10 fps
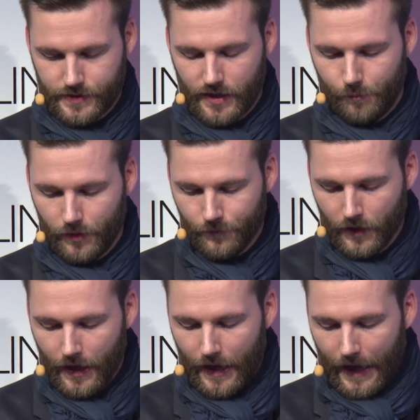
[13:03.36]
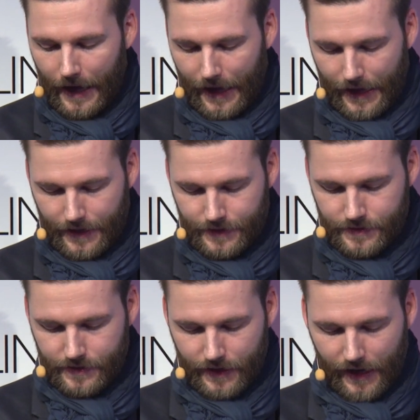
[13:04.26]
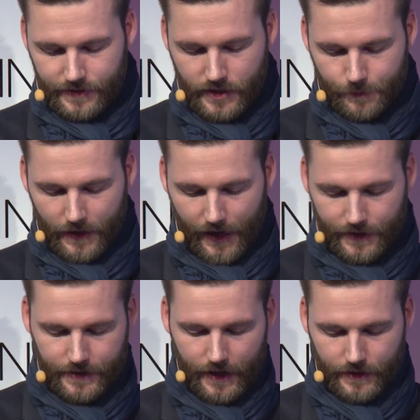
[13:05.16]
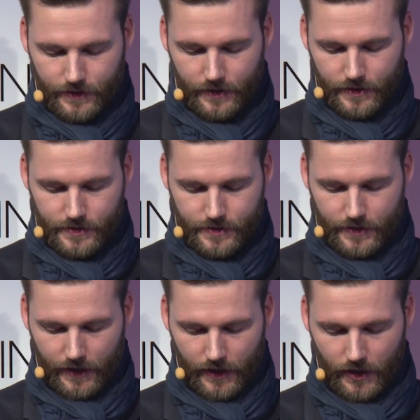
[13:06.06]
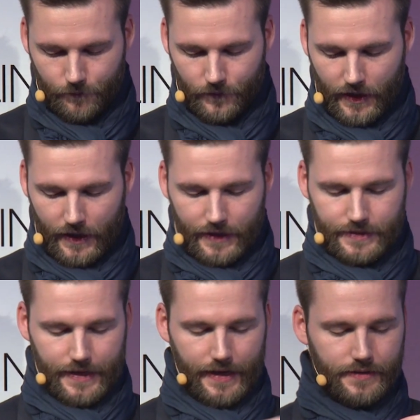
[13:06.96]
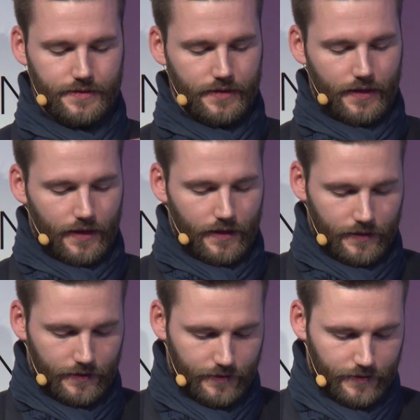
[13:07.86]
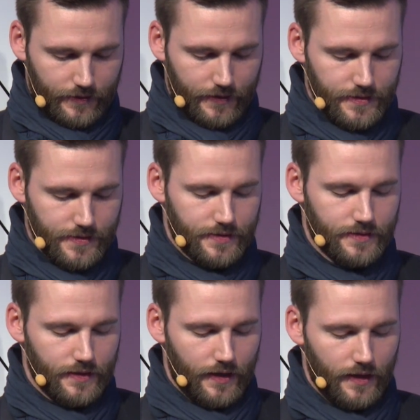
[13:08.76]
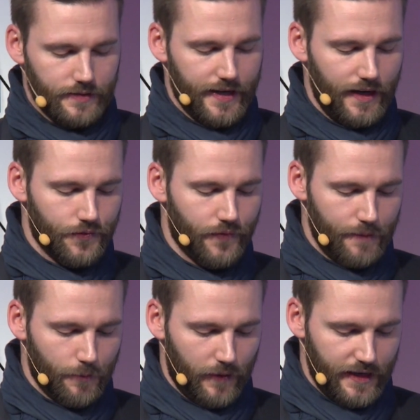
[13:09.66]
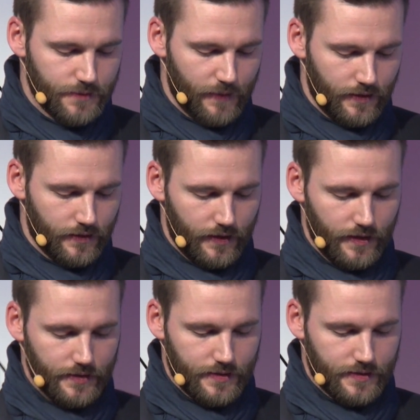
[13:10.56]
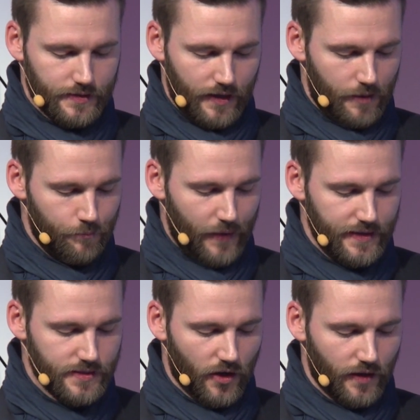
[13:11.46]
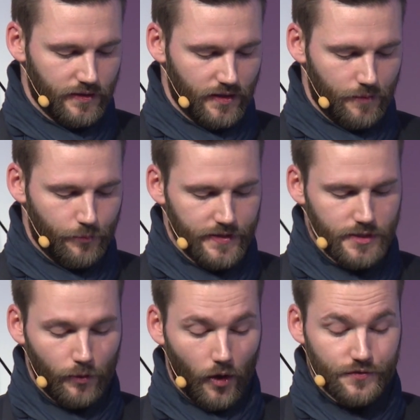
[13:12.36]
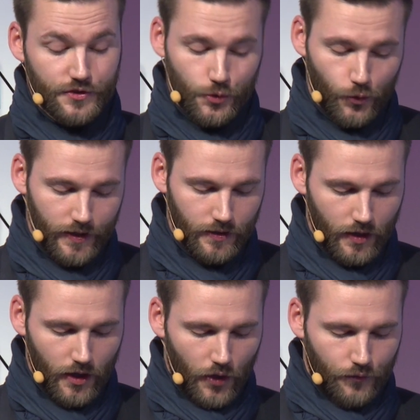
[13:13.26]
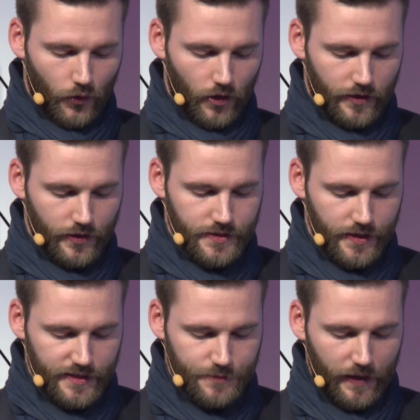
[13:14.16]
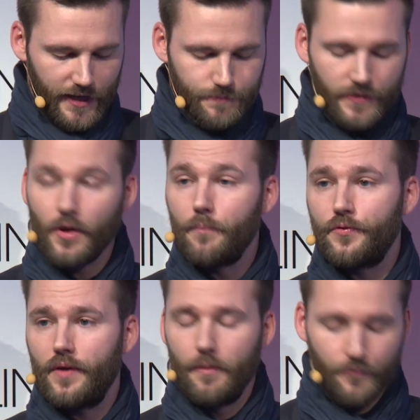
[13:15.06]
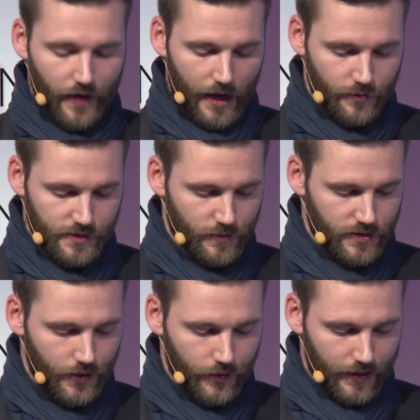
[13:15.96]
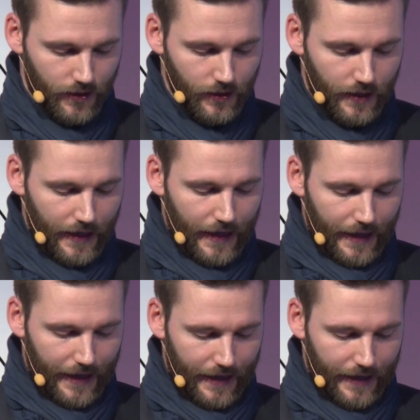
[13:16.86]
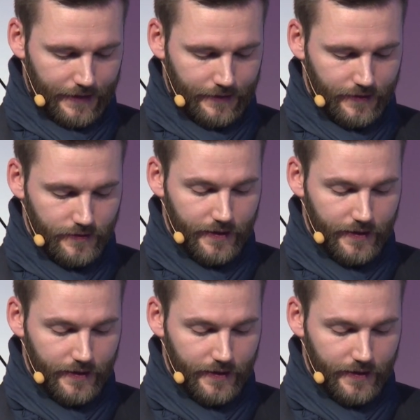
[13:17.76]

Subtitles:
example. And the idea behind that is that this tailored fiber placement is based on the principle of sewing for continuous placement of fibrous material. And the